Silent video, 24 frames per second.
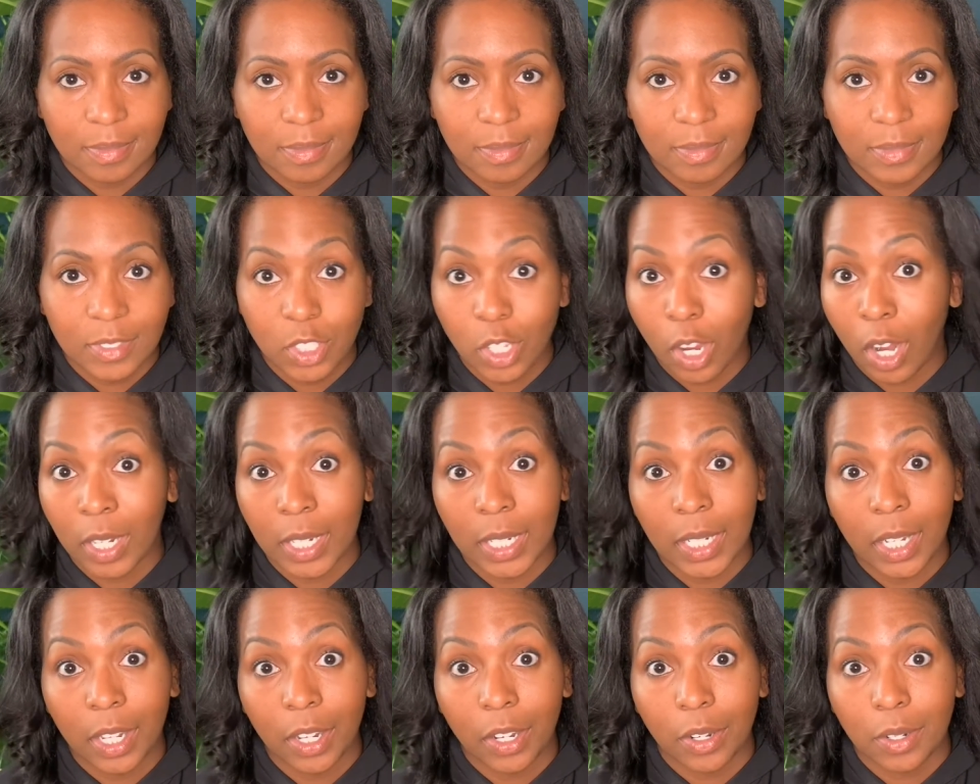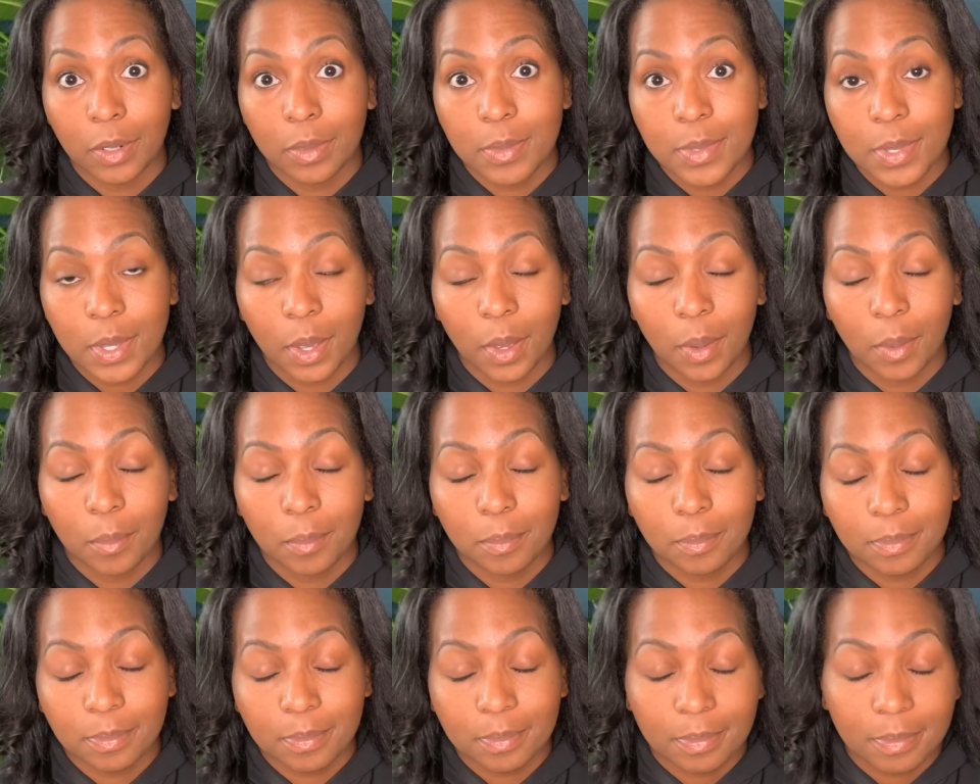starting dinner. So,
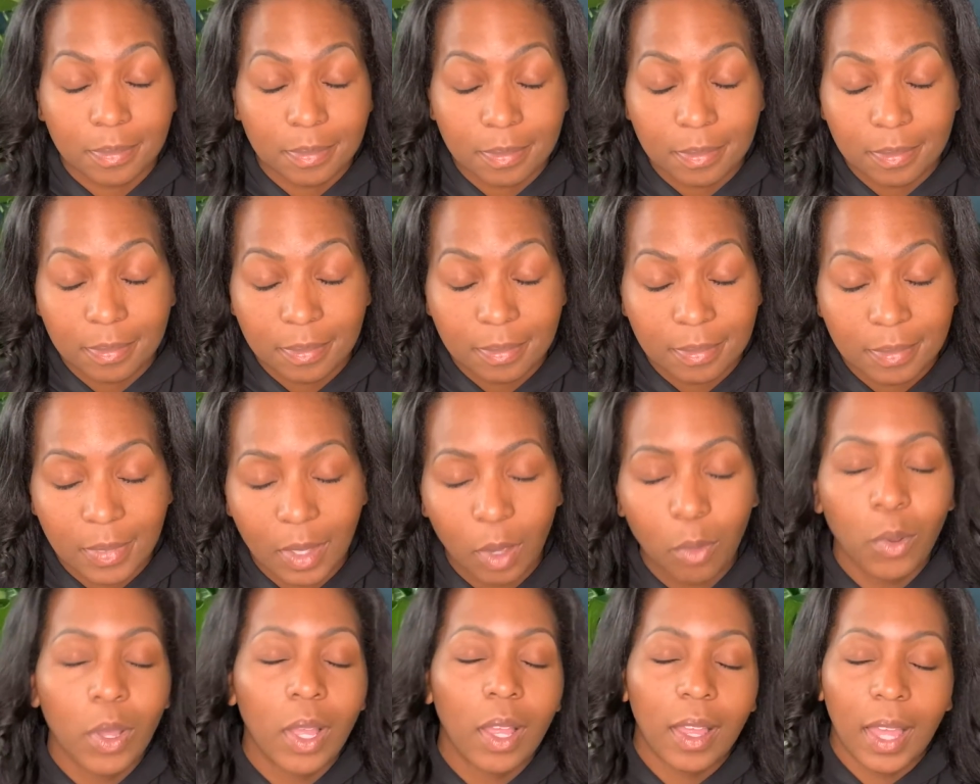well,